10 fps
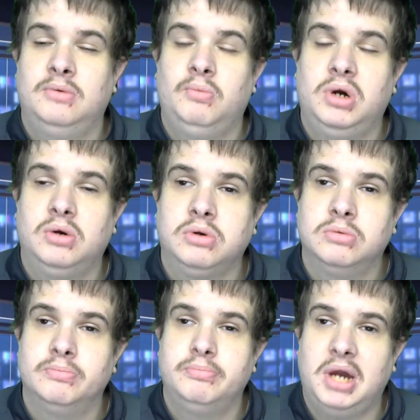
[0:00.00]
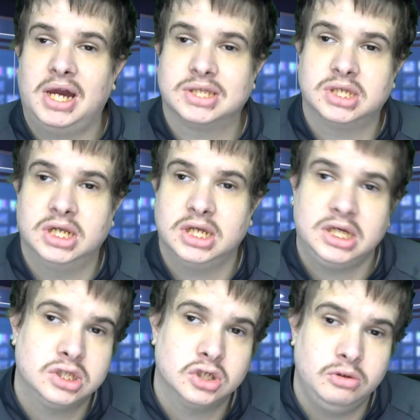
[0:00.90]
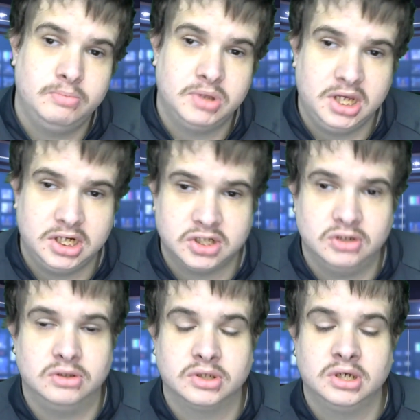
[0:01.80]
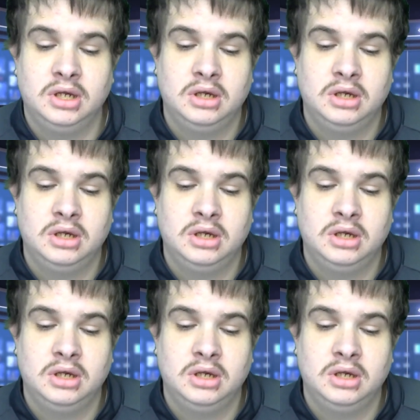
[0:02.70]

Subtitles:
and welcome back to League 2 Predictions.